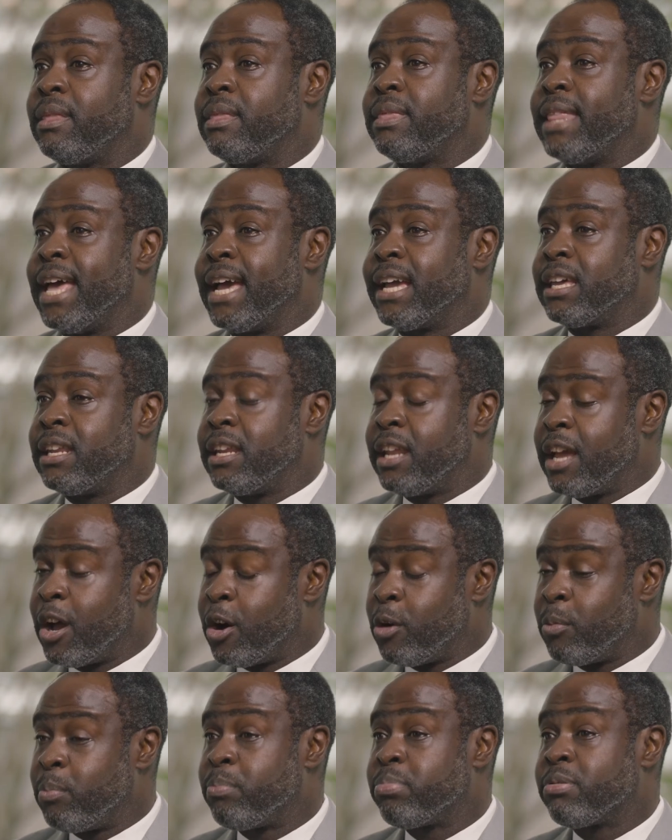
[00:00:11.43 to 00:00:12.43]
that can
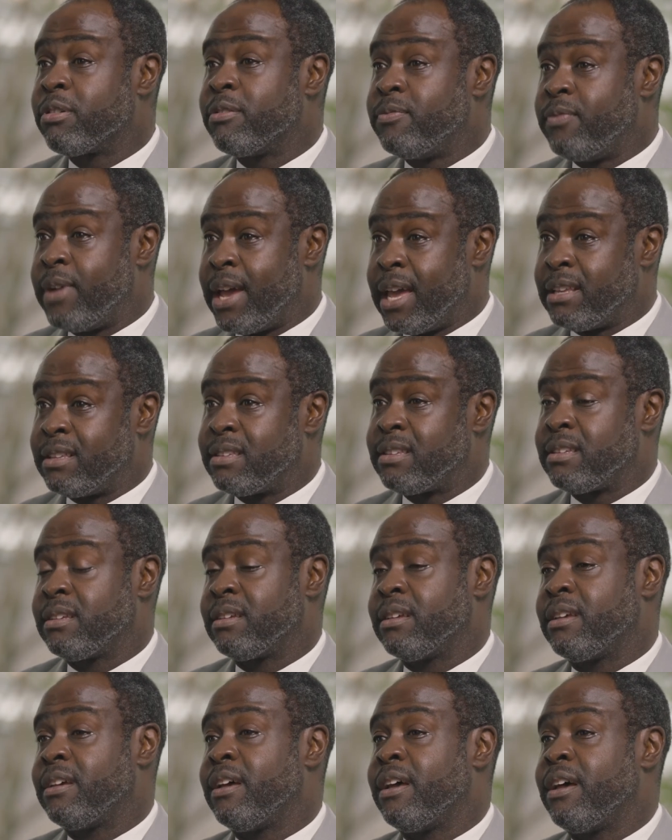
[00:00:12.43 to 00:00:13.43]
help prevent
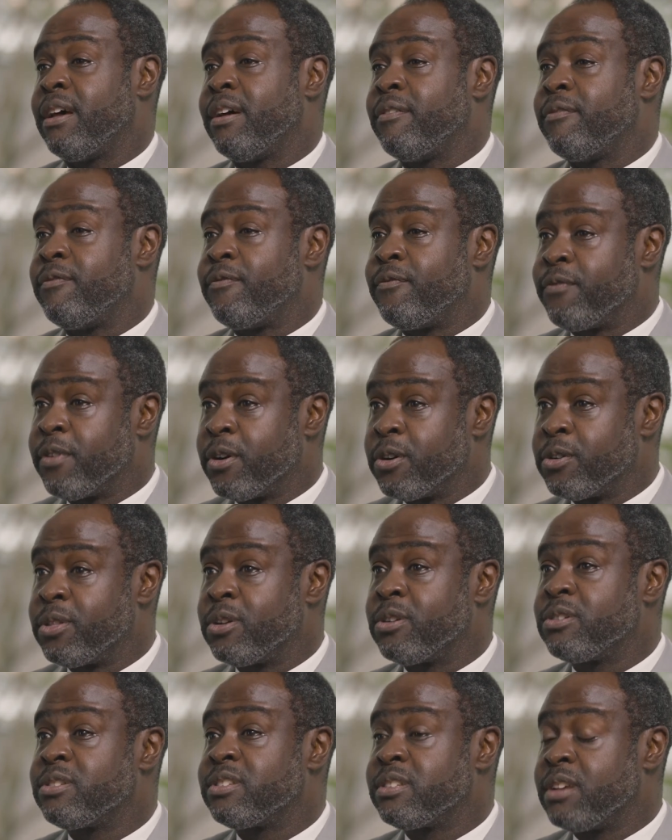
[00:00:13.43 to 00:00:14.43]

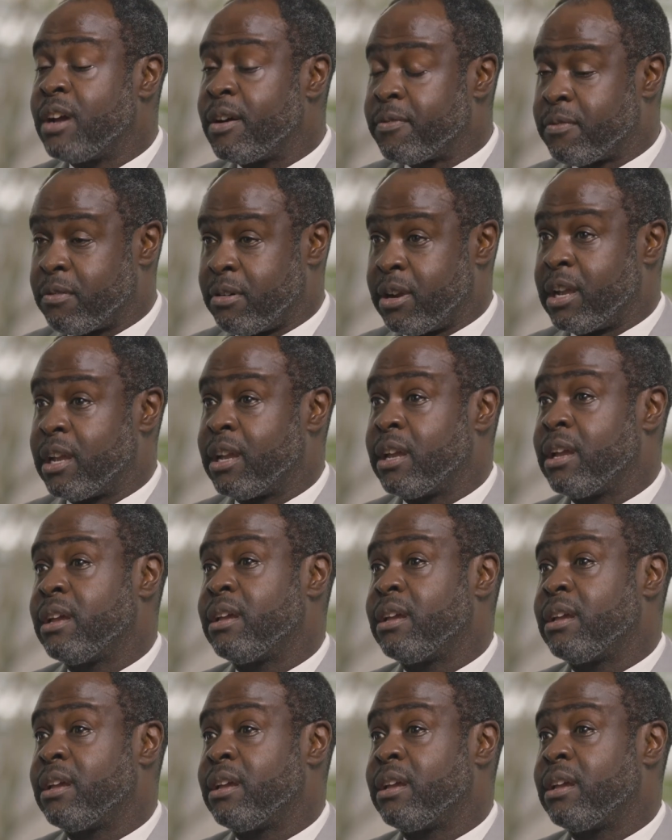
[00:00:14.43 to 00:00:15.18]
further suffering